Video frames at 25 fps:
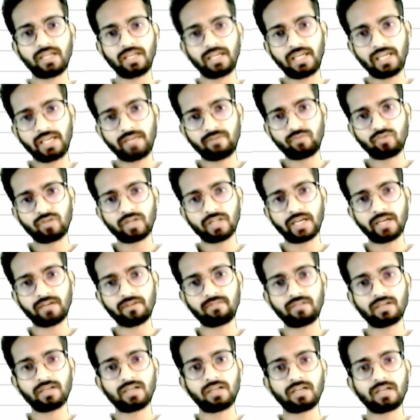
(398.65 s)
A would
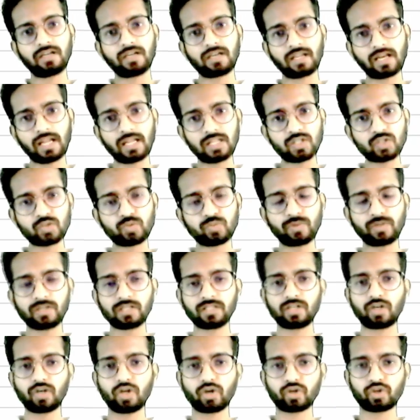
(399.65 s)
have
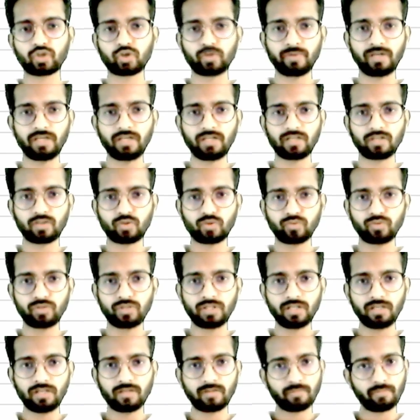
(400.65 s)
transferred the document to
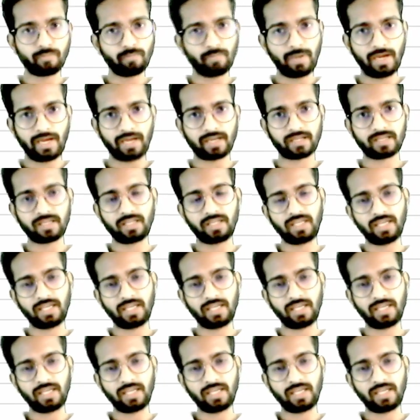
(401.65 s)
the bank.